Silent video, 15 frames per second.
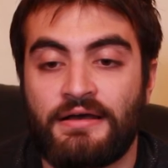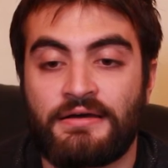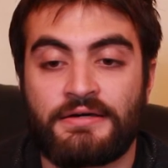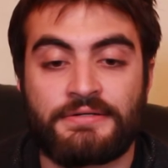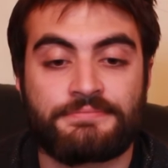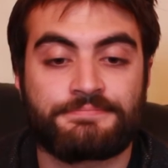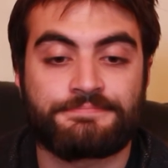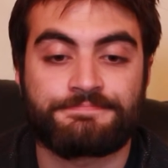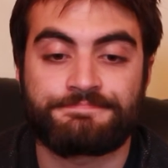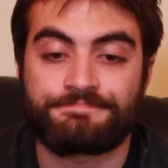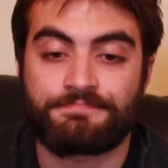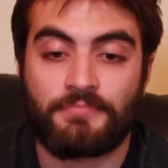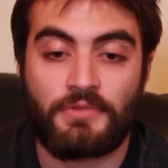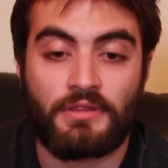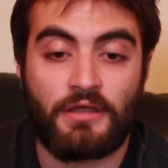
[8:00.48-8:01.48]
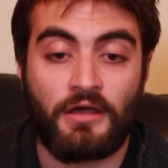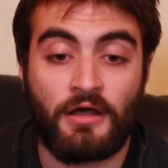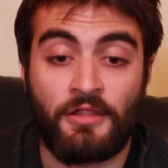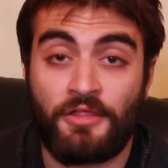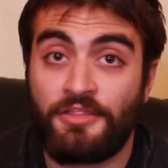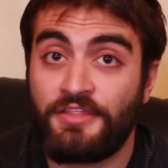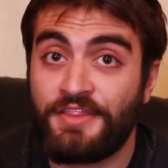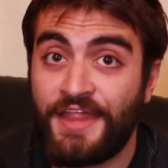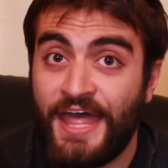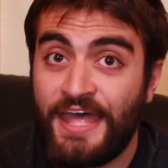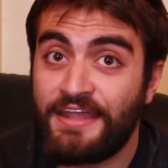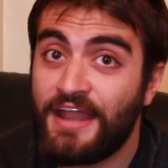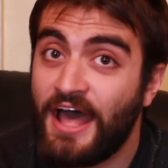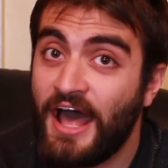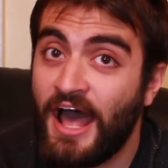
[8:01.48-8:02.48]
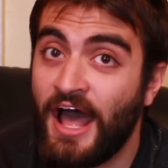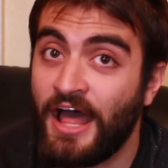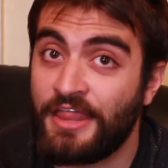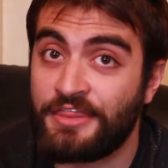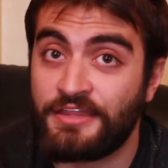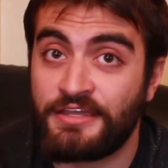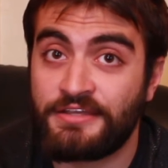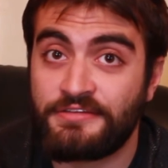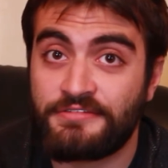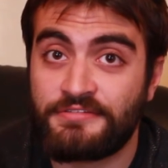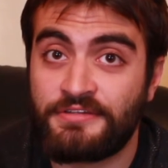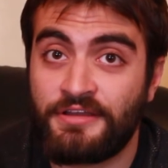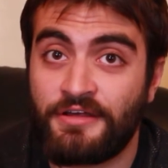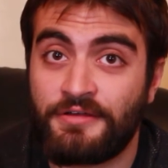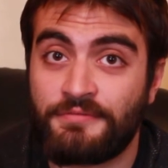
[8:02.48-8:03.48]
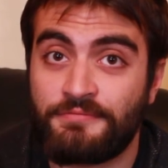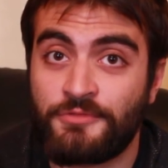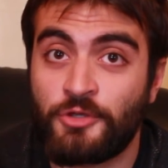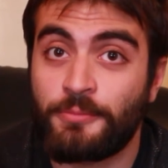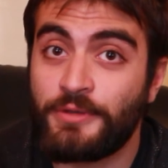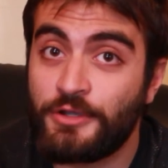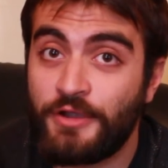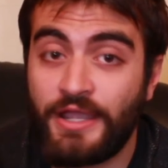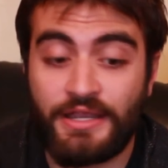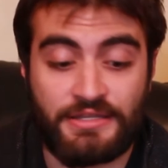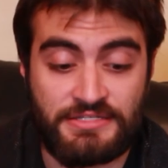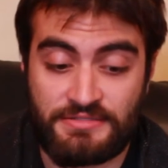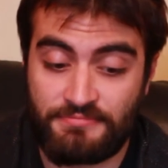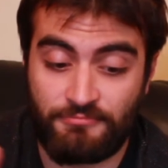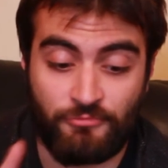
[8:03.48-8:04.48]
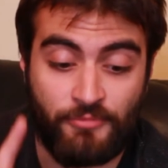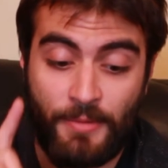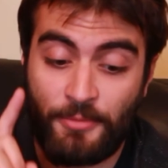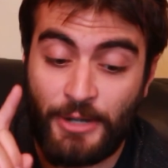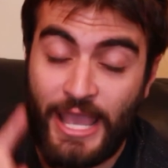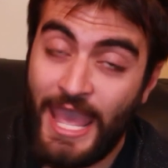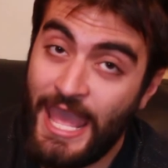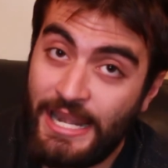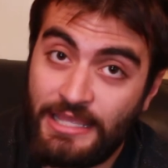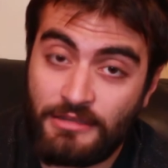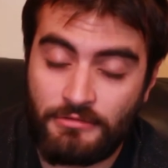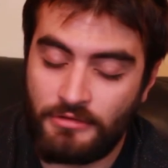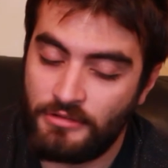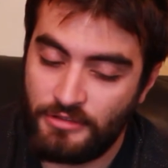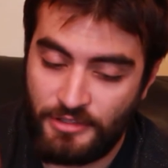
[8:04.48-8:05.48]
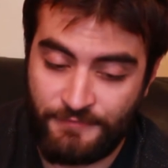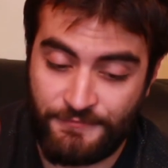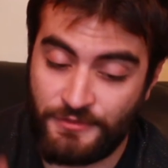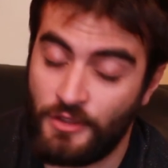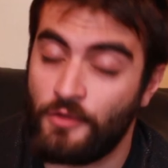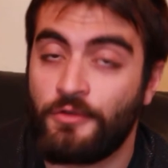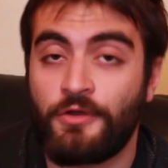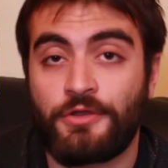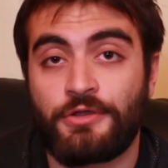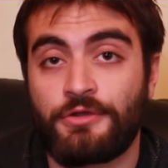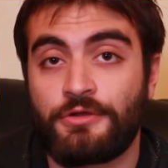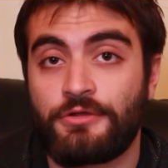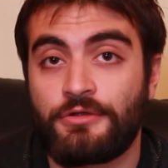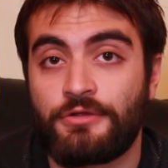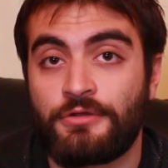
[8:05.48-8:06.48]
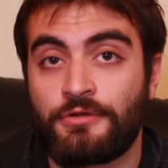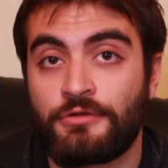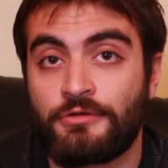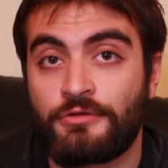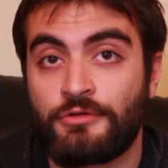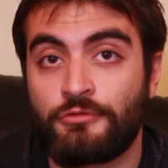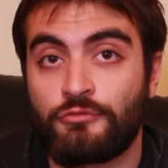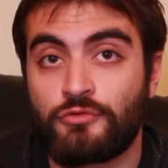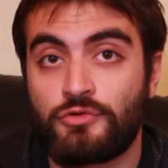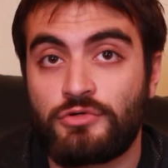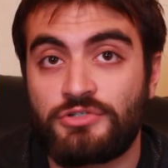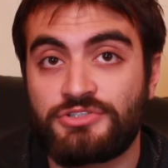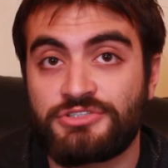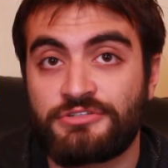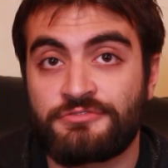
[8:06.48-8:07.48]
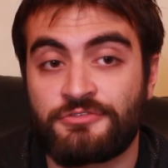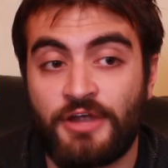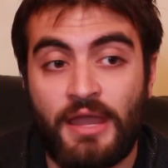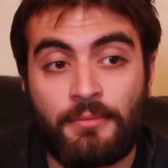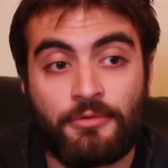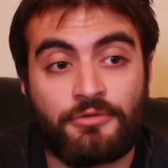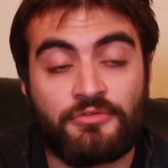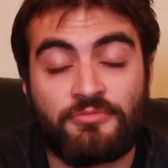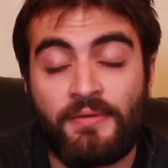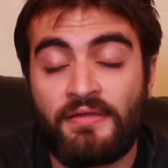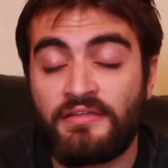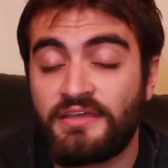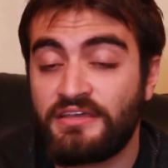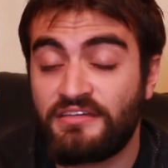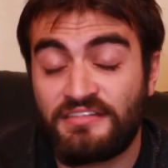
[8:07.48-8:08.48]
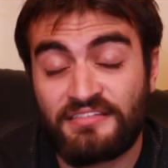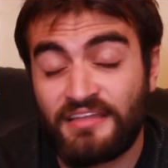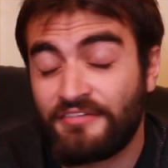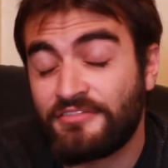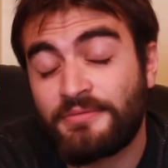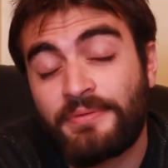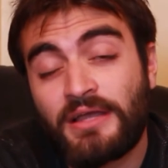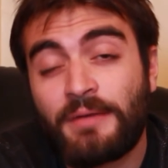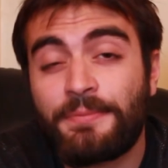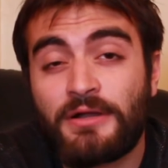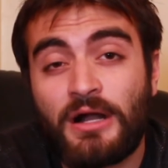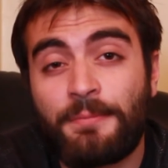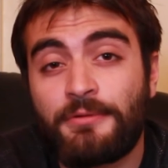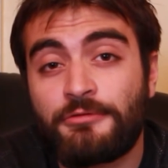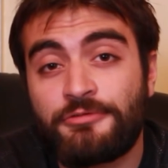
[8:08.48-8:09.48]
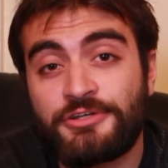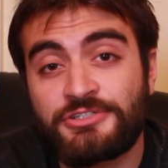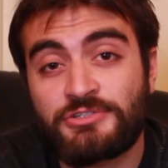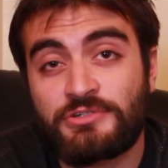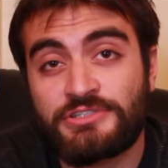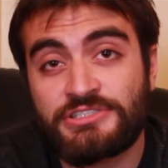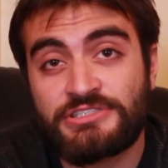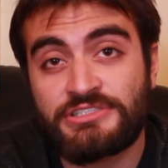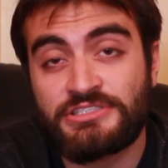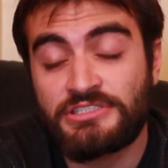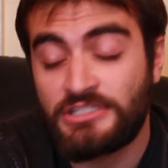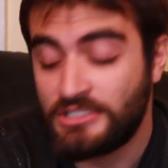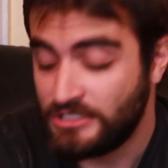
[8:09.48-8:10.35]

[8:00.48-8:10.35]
Other than that, I think you'll be great. Just remember to edit. If you don't know your rules of grammar and spelling, definitely pick up a couple of resources.